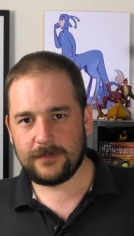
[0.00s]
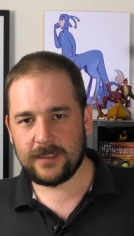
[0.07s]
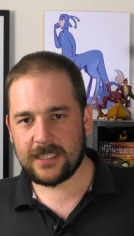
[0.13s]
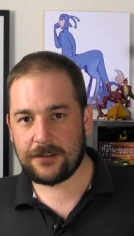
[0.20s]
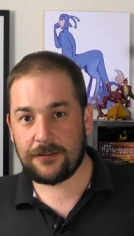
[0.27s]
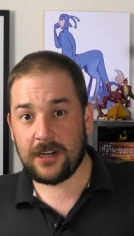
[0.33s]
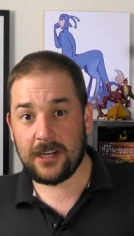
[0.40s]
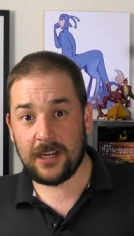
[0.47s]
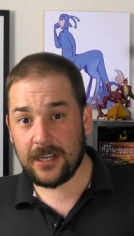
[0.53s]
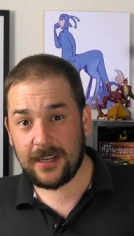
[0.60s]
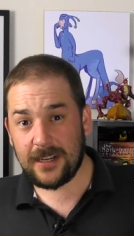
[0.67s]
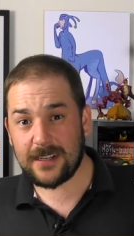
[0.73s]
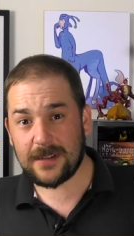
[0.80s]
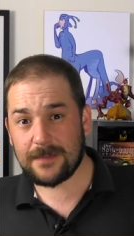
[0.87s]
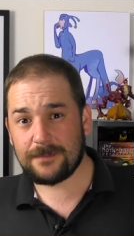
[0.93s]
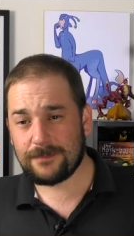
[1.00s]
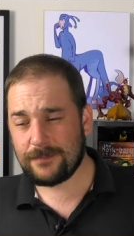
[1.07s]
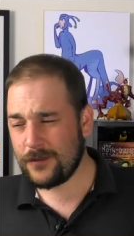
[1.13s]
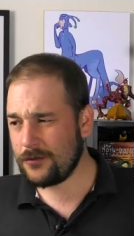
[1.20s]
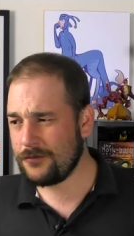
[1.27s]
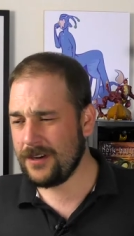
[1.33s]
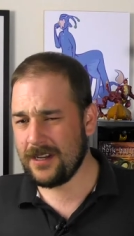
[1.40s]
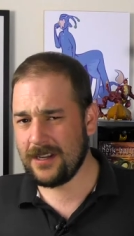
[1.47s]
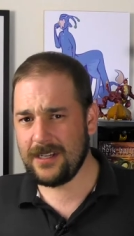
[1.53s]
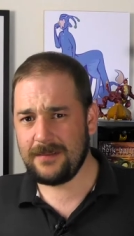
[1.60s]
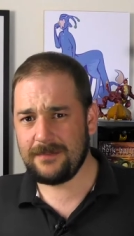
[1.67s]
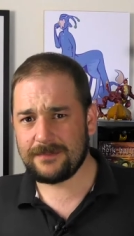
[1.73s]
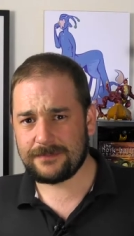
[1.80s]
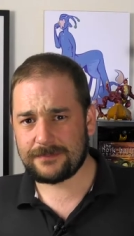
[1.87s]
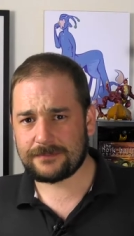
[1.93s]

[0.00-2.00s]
Is there any need? Not really.